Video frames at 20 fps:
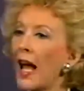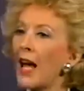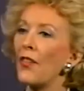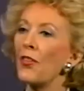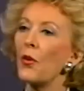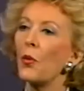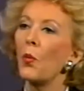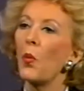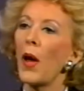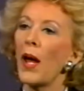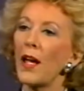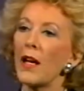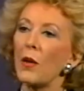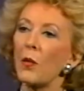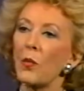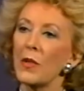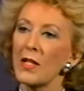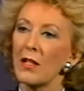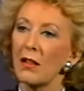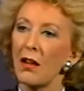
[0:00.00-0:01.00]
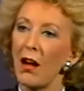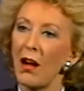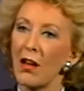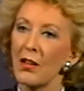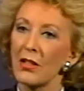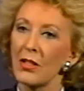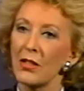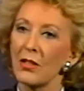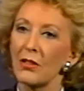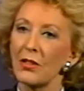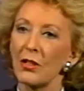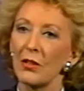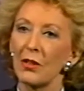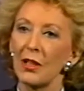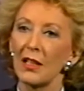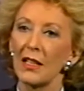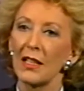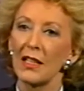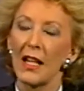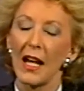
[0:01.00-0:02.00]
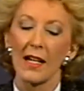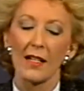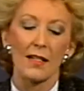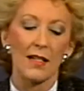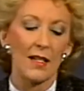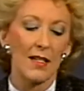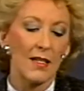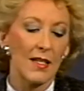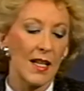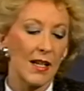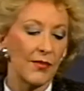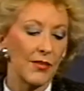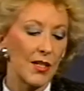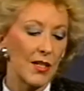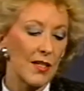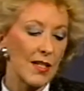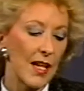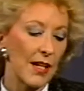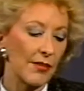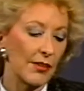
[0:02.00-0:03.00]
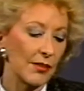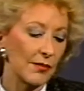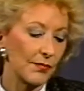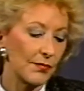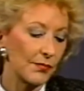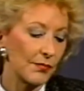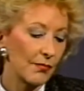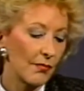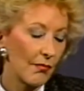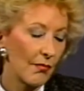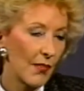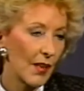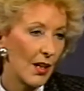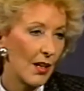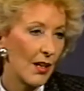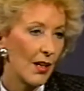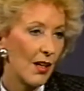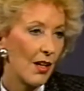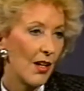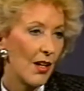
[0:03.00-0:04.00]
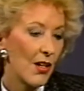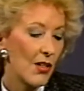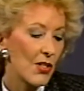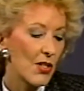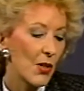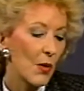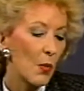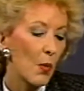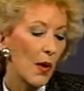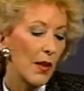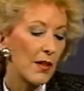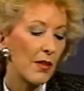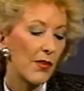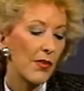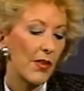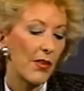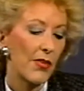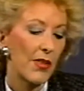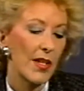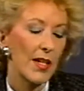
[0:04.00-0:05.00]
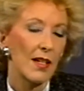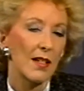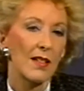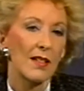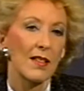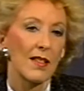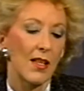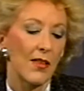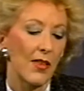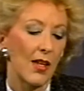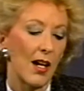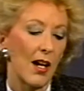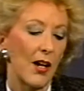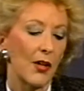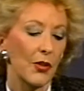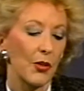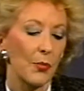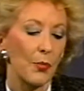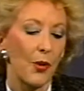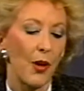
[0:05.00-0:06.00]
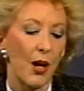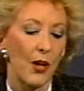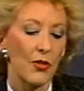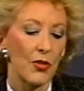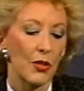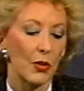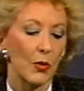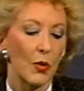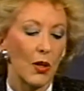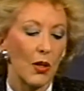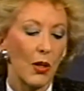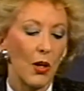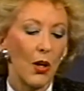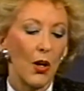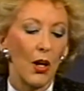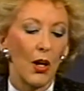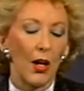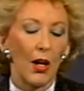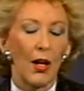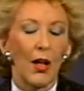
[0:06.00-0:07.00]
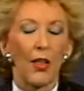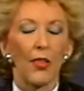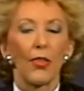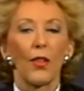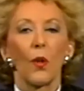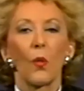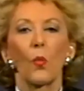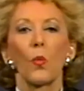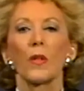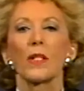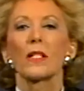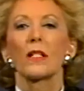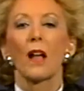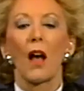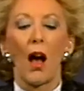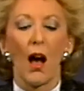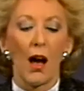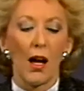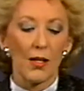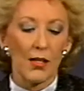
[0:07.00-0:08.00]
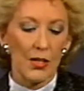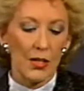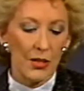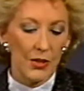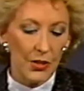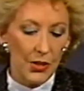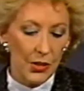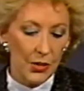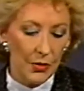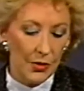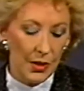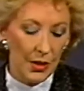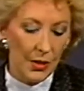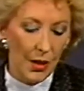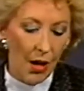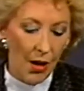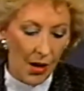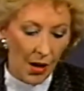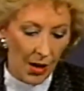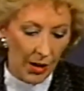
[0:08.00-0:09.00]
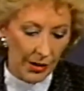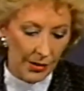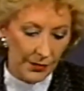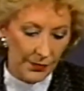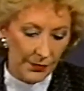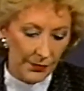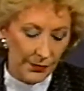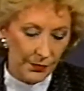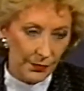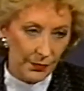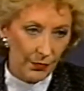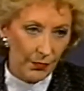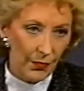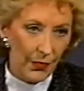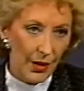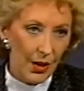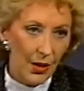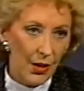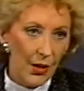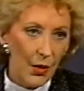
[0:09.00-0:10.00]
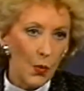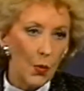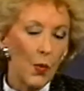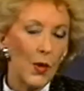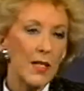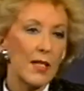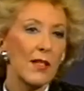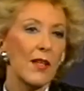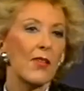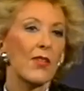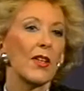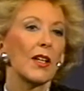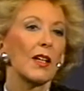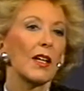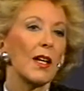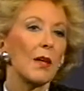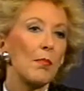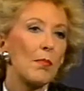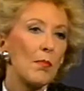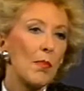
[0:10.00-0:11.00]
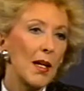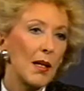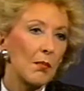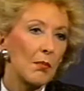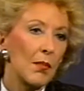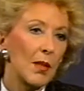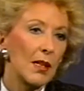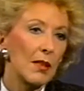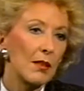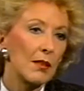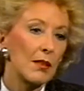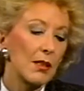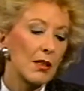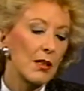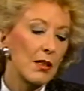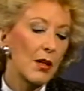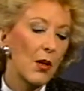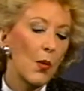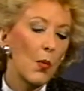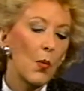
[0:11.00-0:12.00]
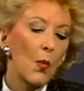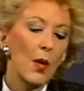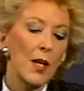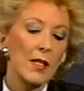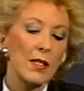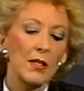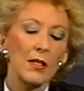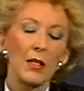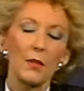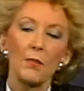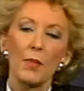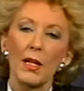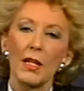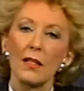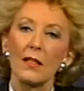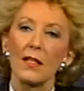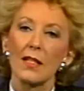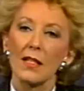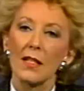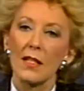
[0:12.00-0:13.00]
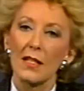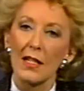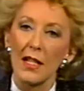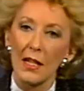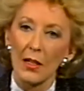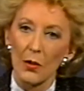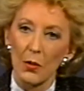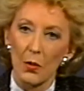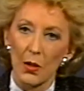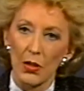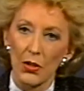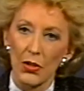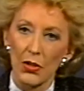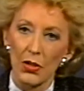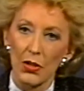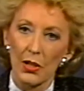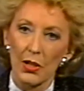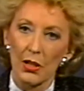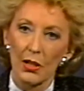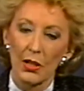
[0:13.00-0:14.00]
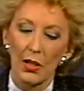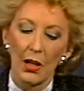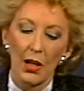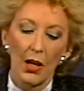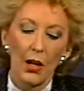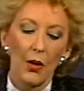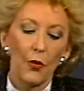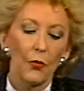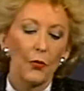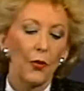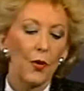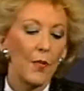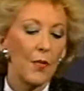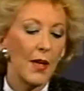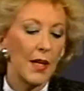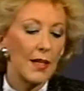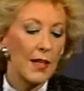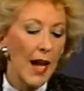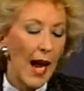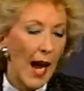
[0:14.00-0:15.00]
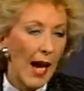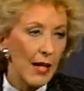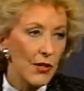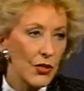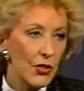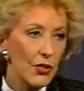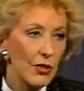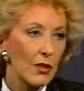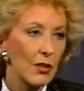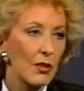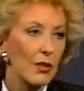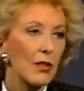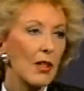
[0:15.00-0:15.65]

and the way it was constituted in 1977. So one of the things that the Hunger Project was constituted on was that the commitment was to be distinguished from the natural